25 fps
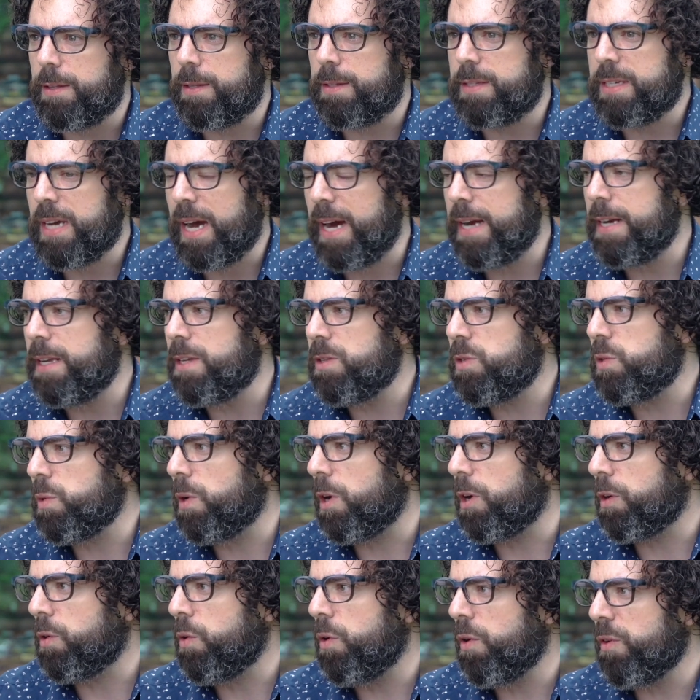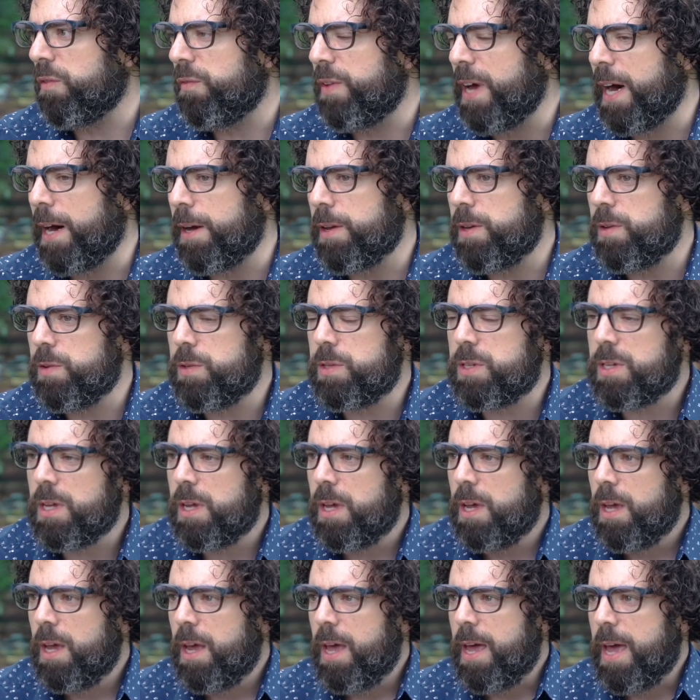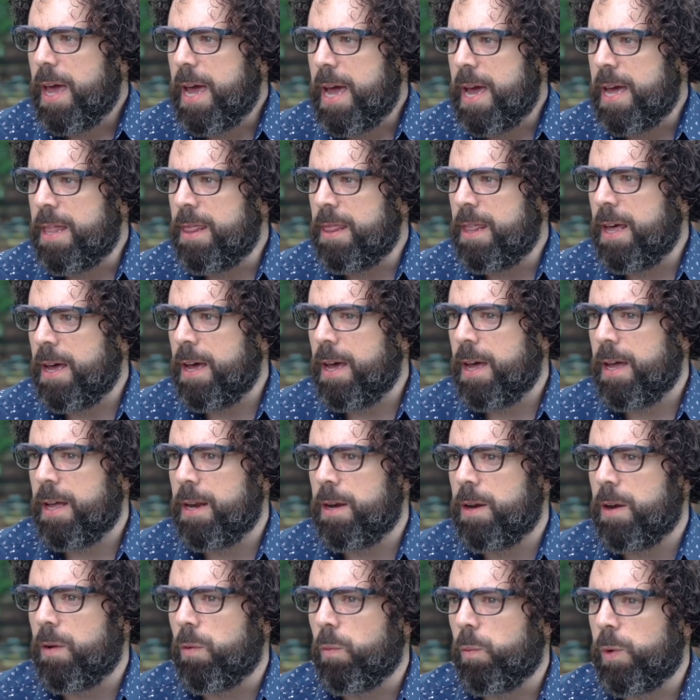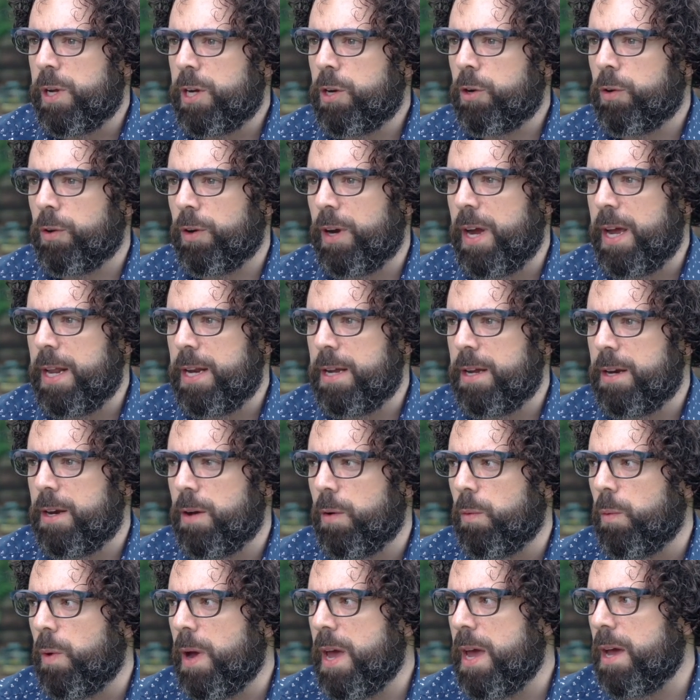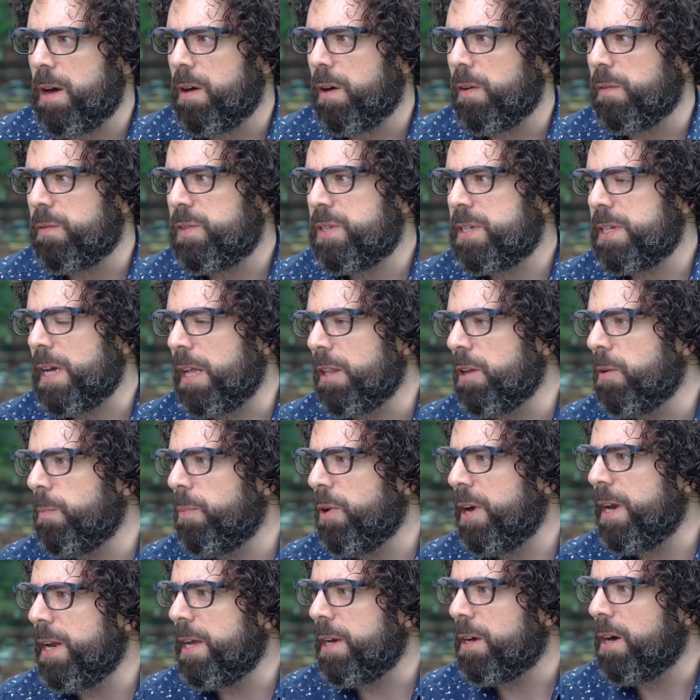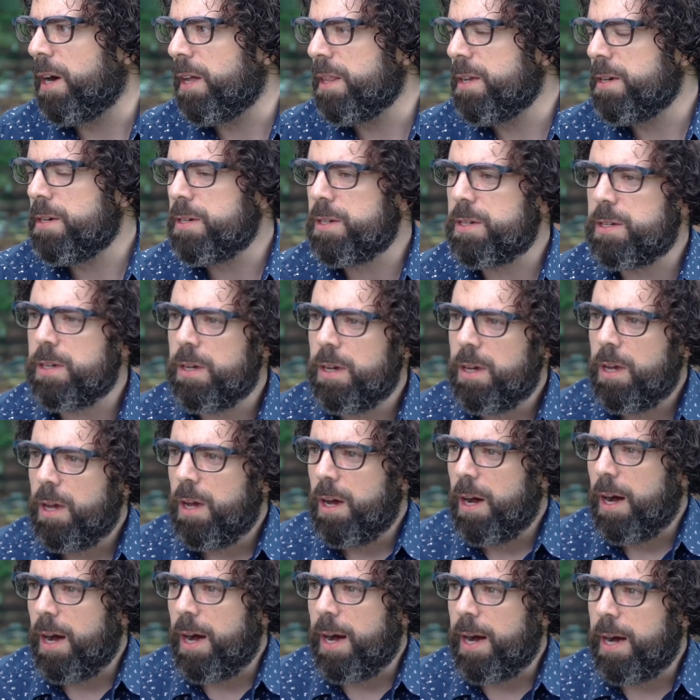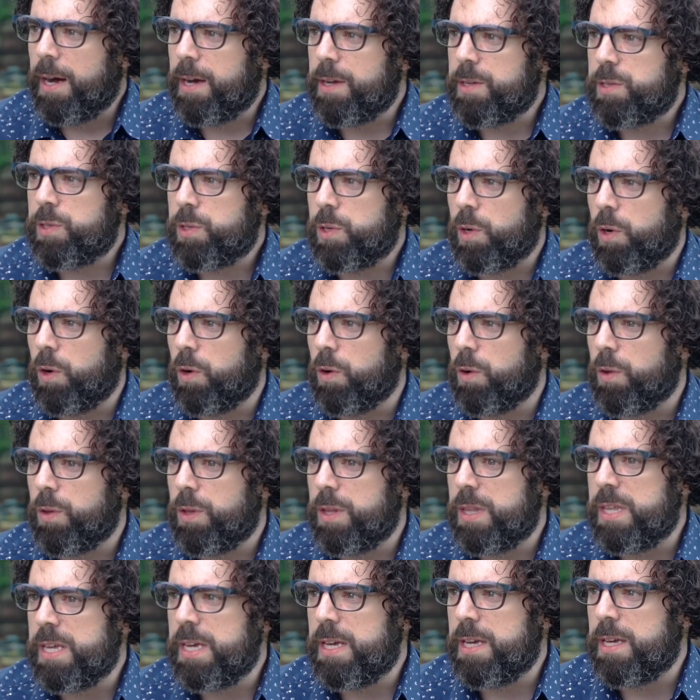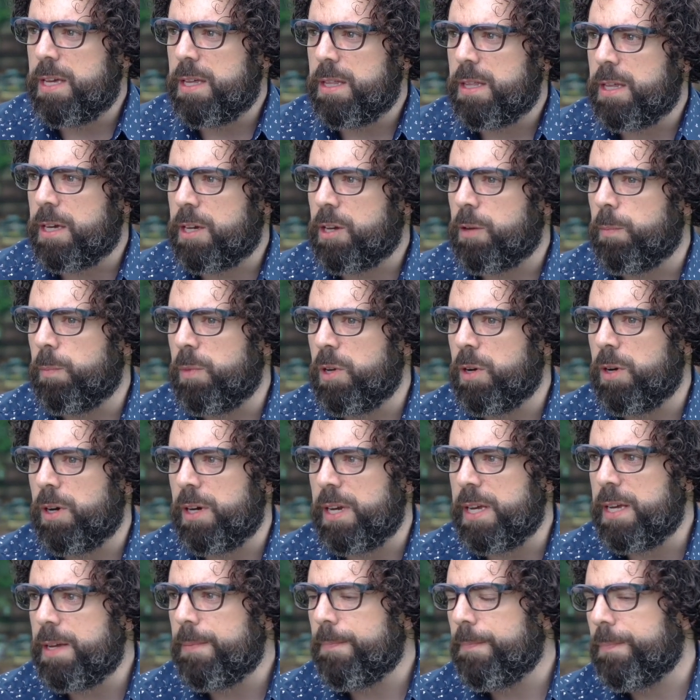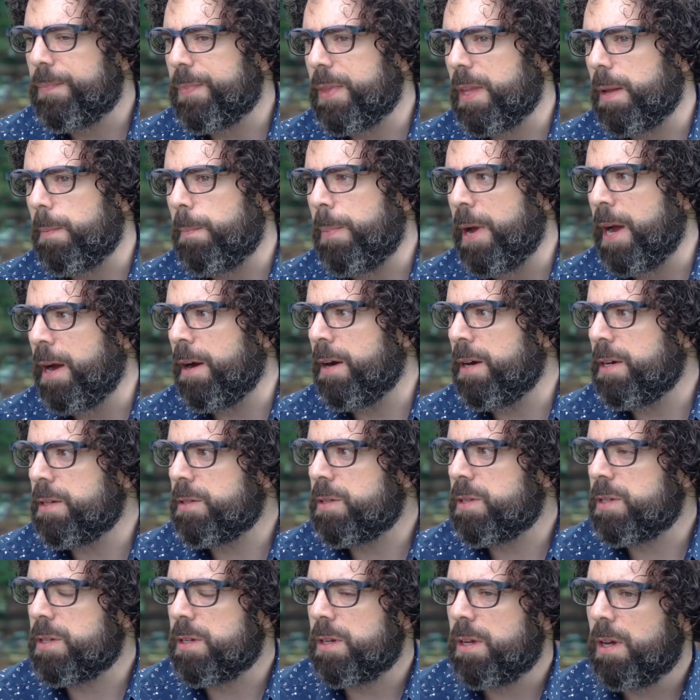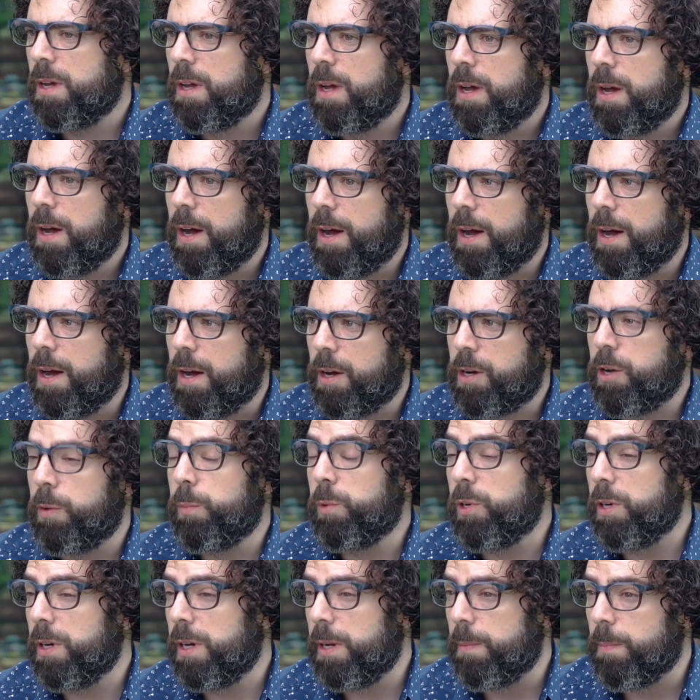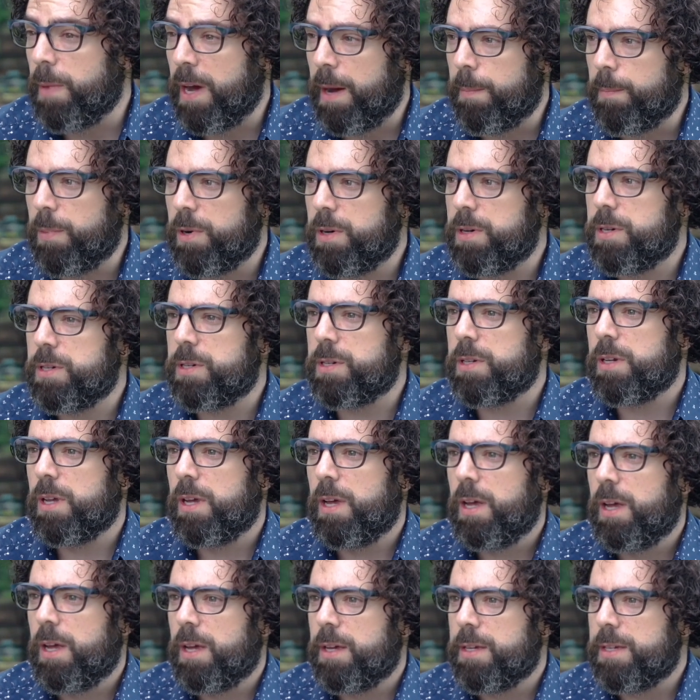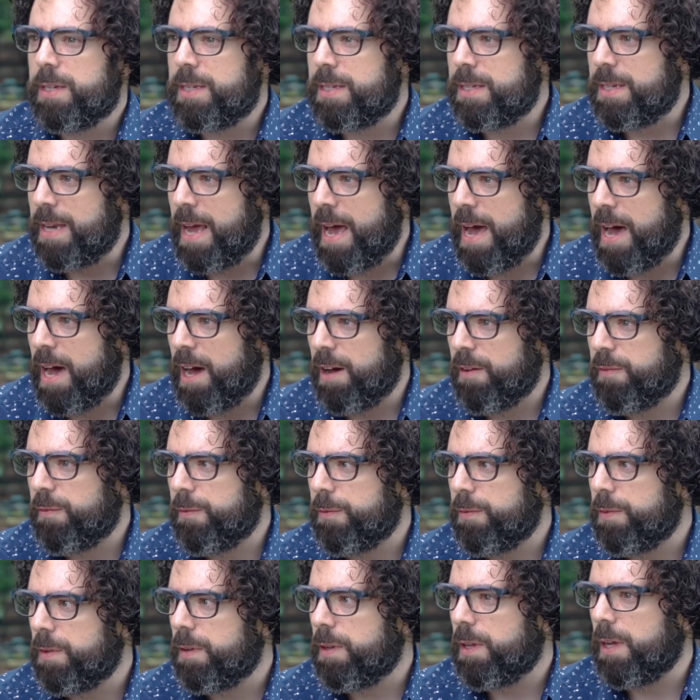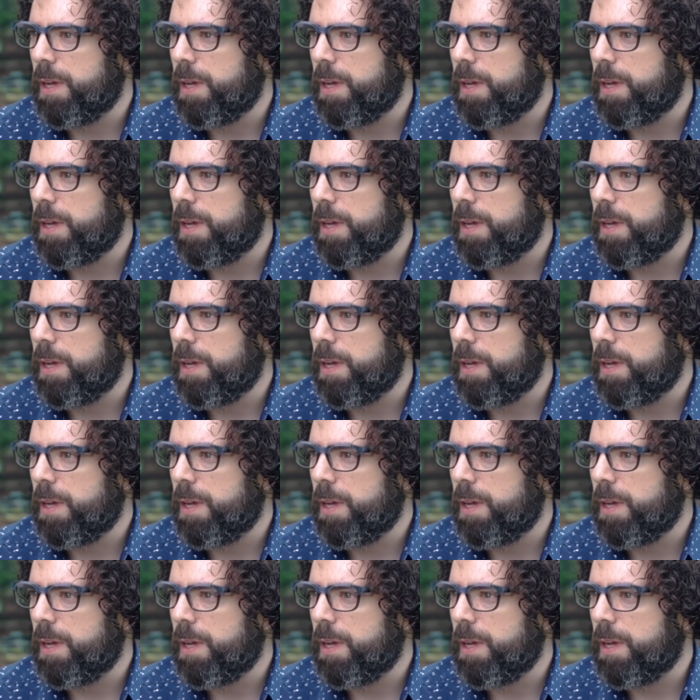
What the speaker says: tied into our core values, and then we created a way of celebrating others. So the community, parents, community members, staff,